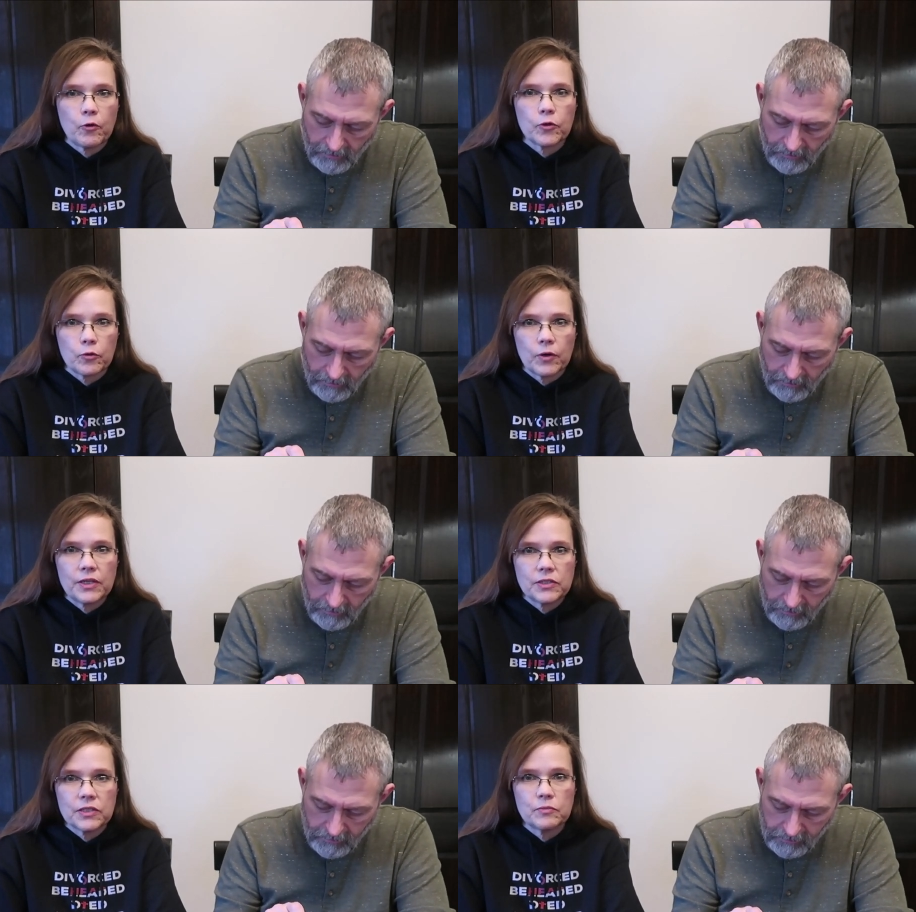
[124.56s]
Speaker 1: for the
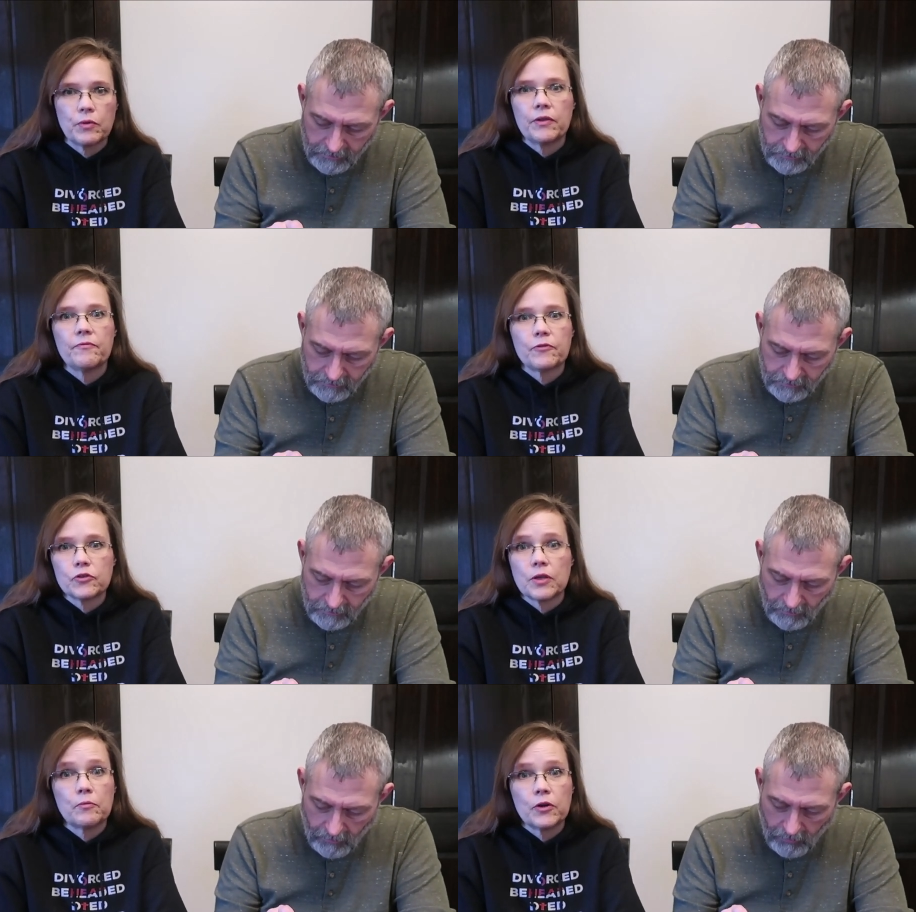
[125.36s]
Reese's, but if for
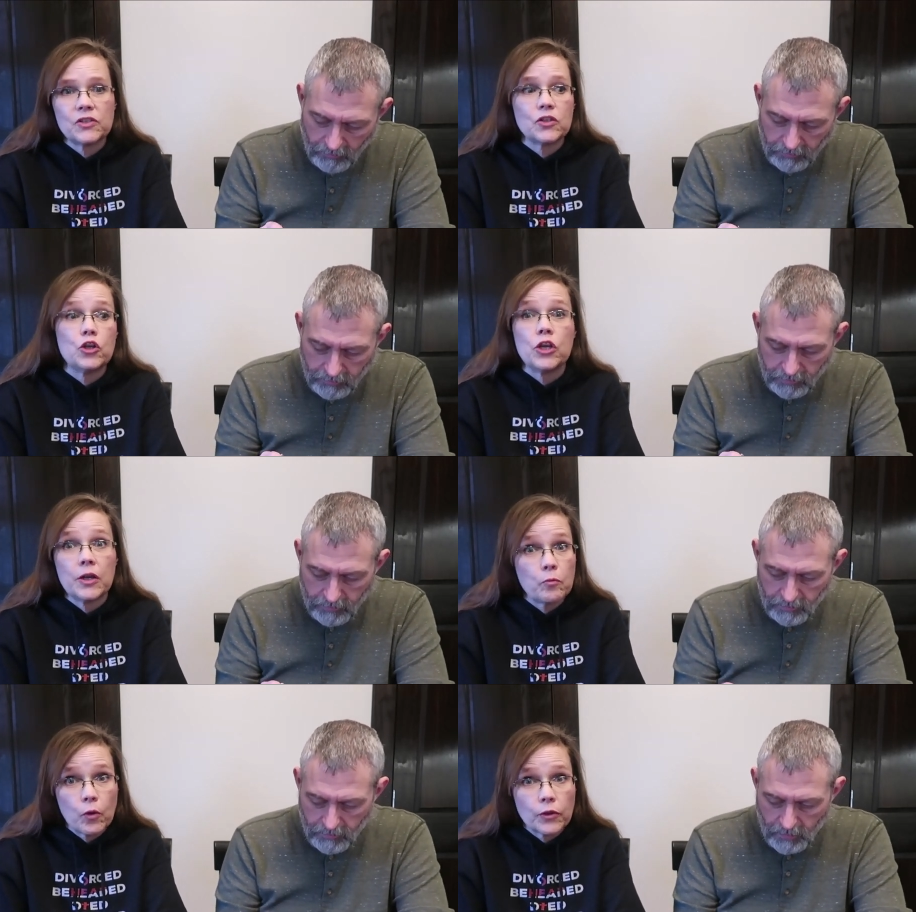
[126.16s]
some reason you
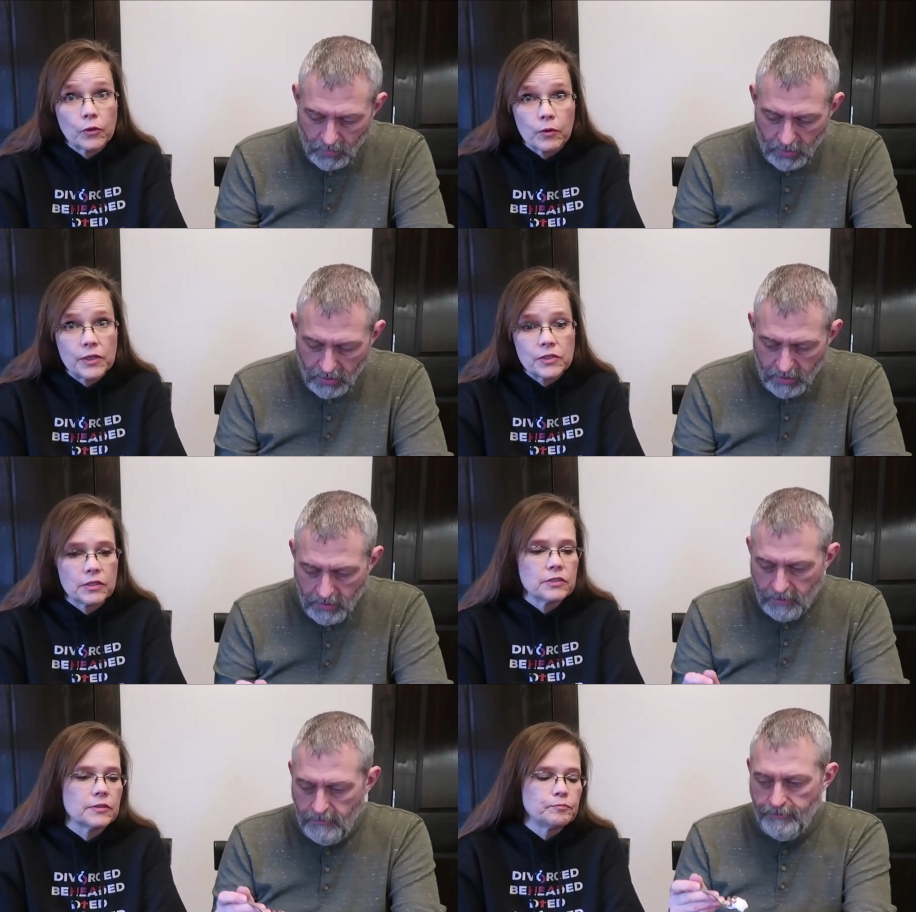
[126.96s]
didn't want the
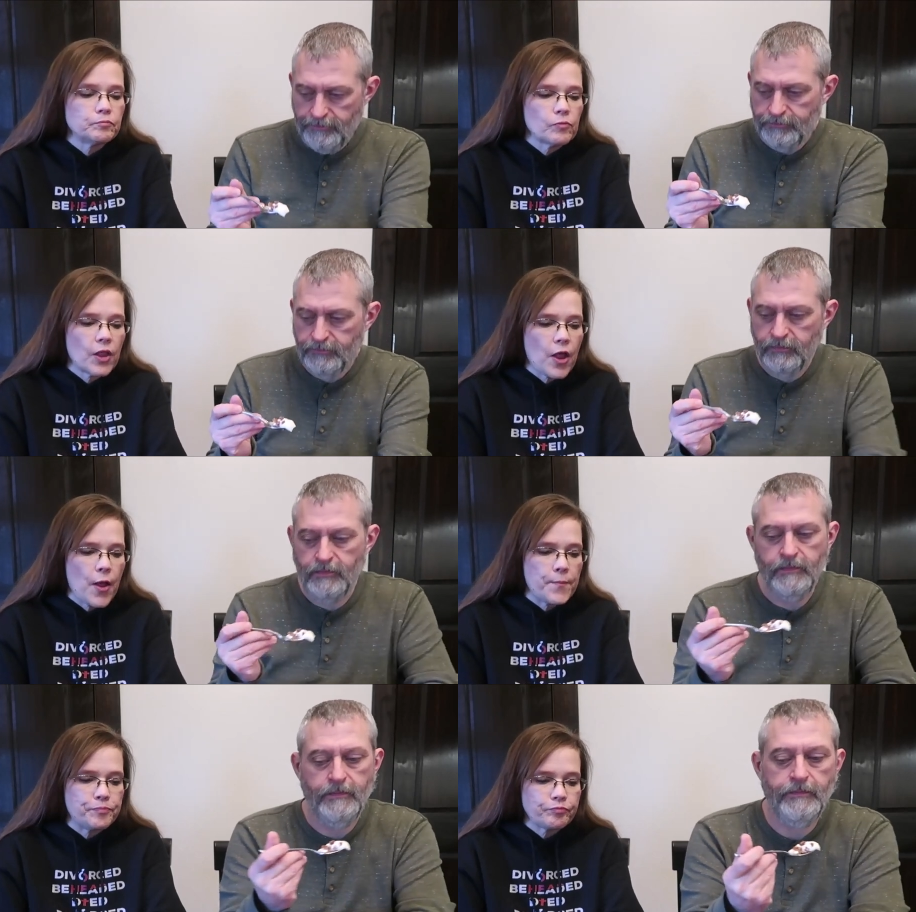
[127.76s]
Reese's,
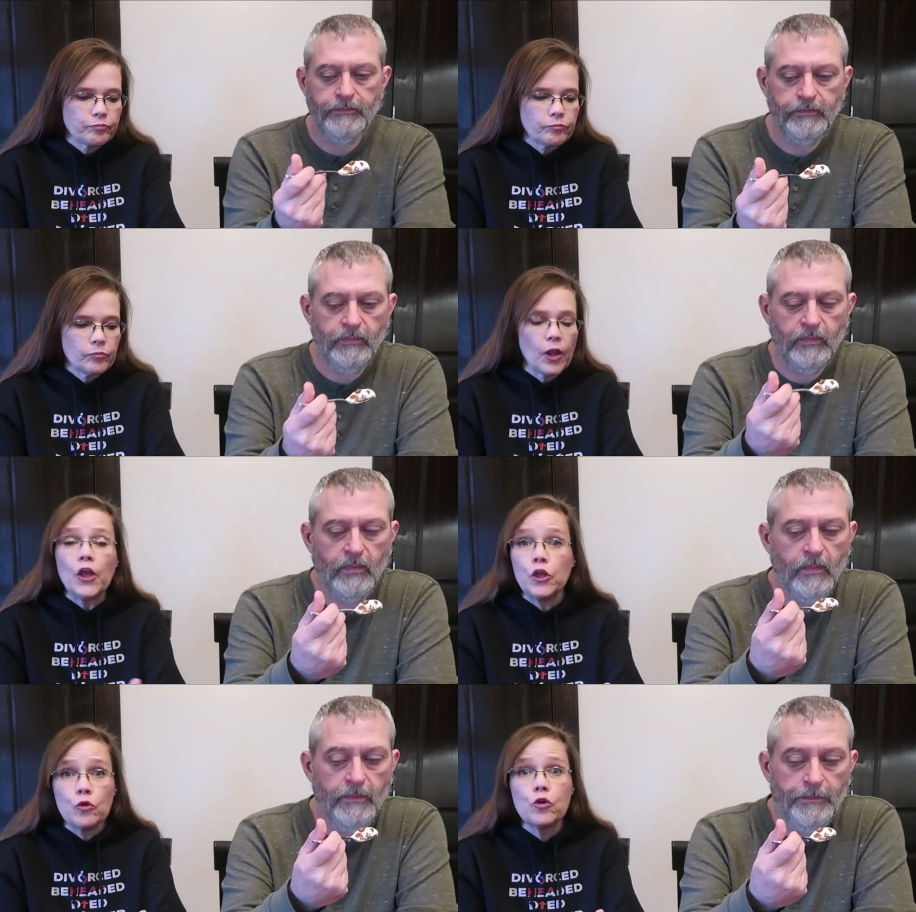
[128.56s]
um,
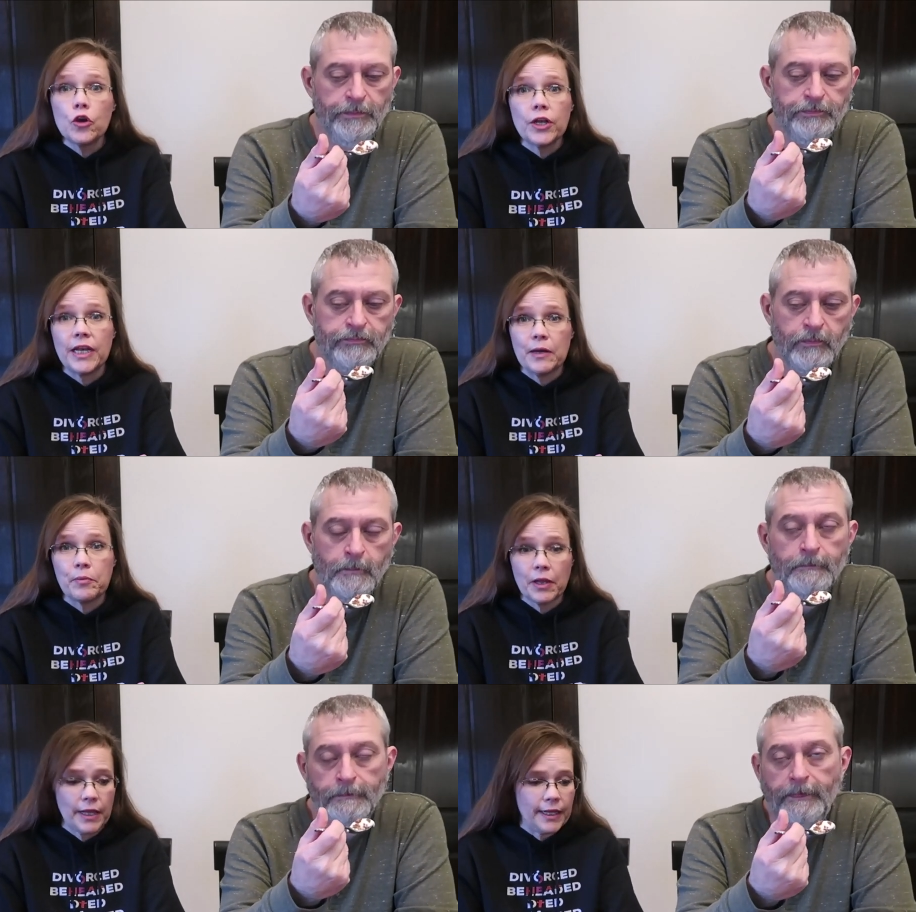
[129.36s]
you could eat
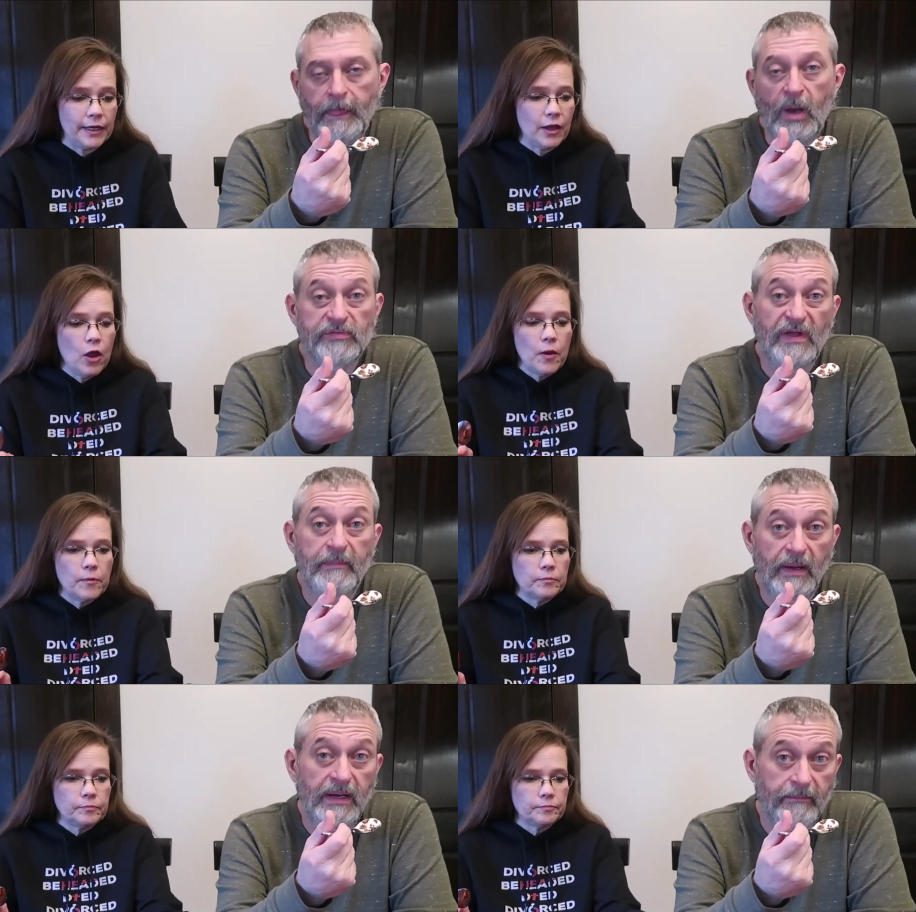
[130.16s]
it plain.
Speaker 2: Or
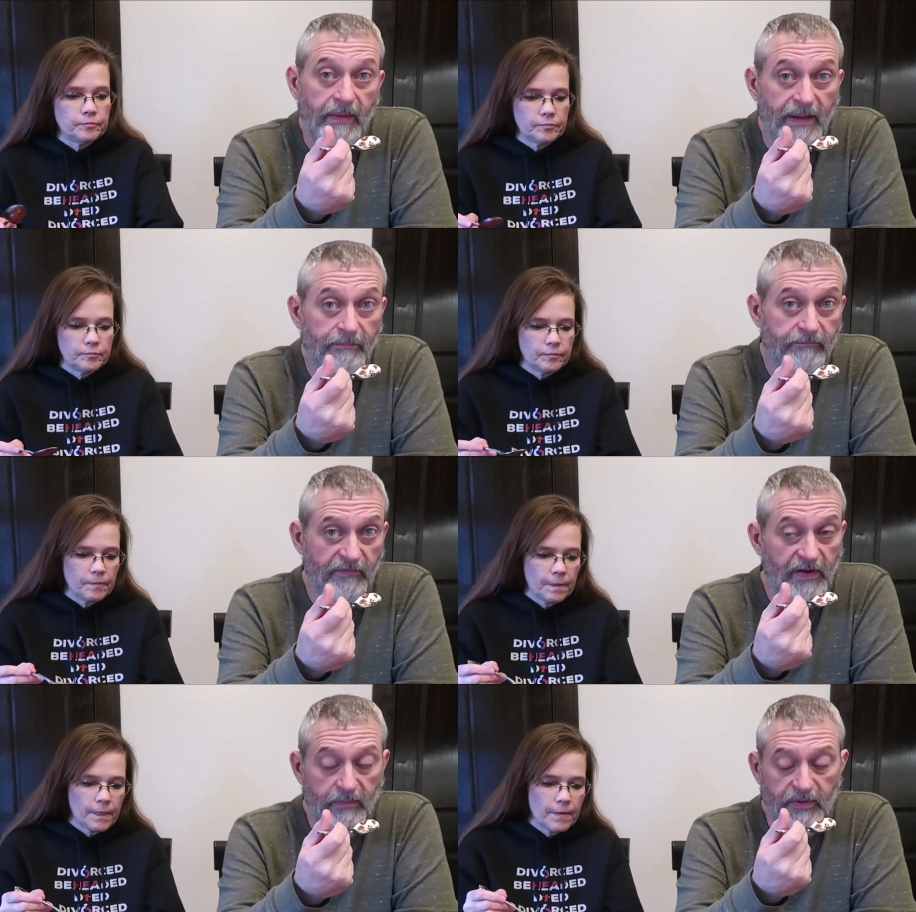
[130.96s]
save money and buy
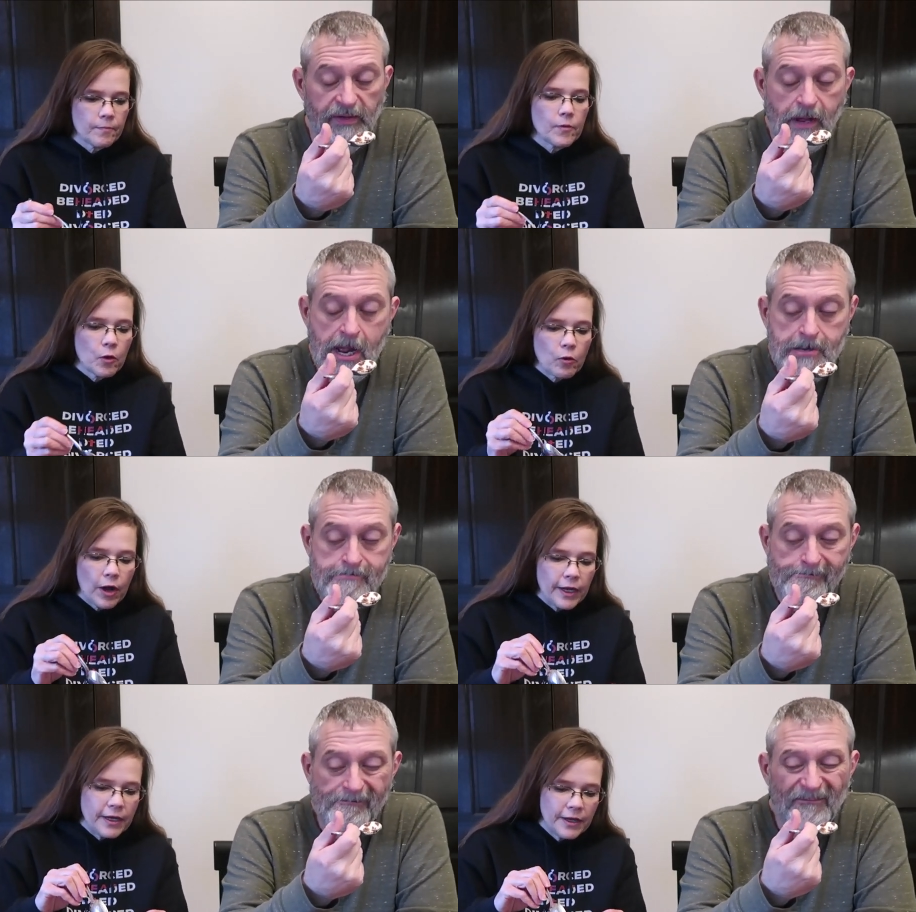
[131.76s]
vanilla pudding.
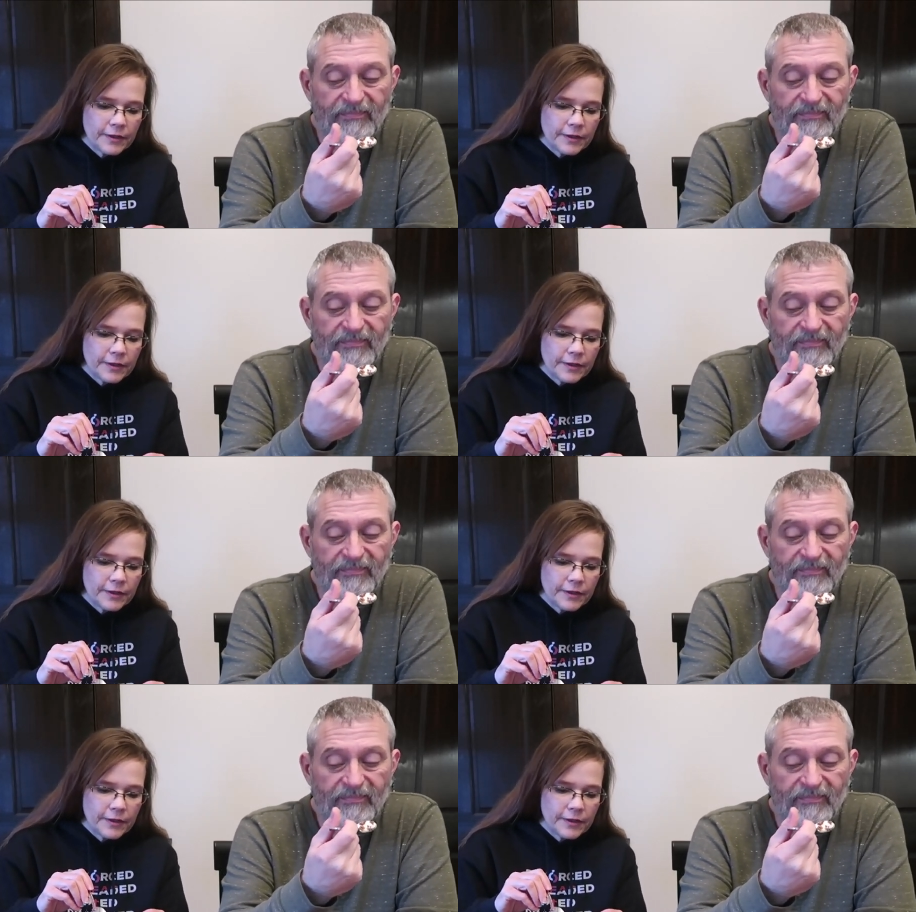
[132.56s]
Speaker 1: Right.